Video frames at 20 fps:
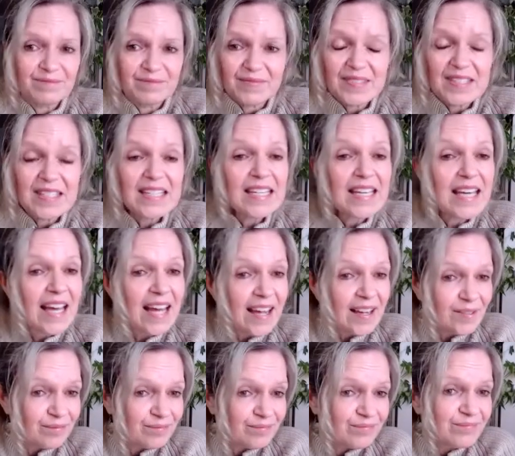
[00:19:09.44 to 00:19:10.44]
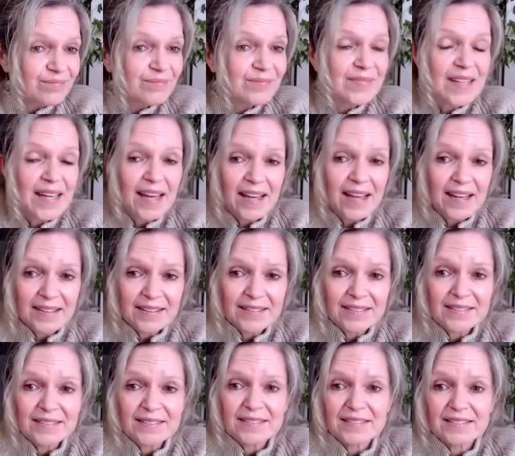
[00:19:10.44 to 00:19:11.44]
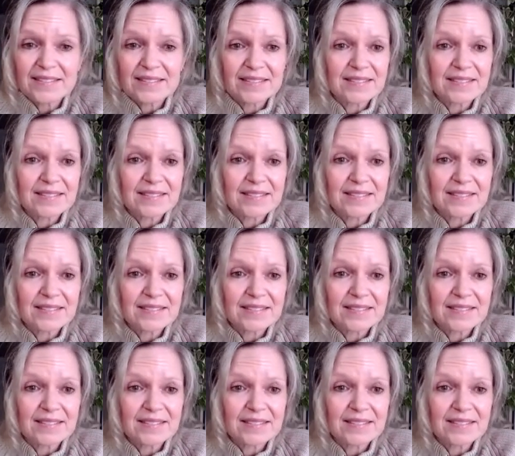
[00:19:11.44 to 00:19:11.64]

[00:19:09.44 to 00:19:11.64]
bookstores. Yeah. That would yeah. be helpful.